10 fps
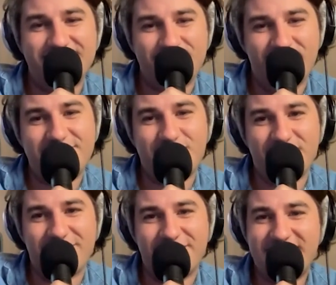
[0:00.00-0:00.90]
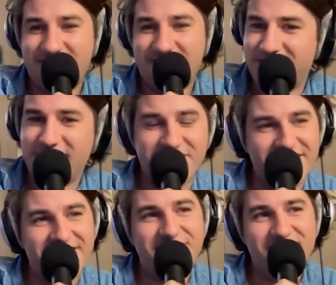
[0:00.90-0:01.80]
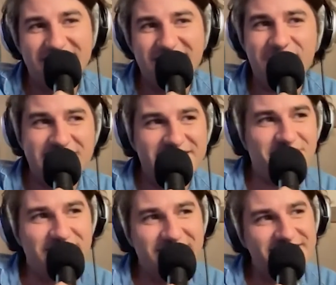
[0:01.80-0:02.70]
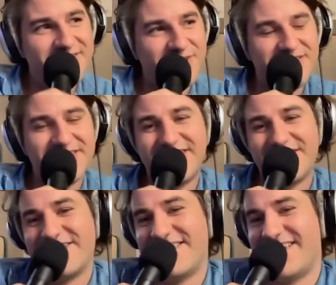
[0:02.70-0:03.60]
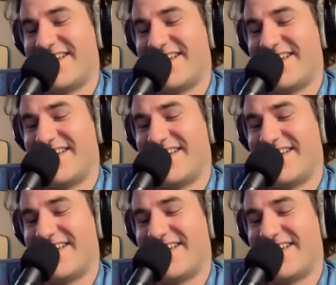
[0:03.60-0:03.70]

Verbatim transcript: icebreaker. And I'm like, okay, you know, we did it, we did, we did good.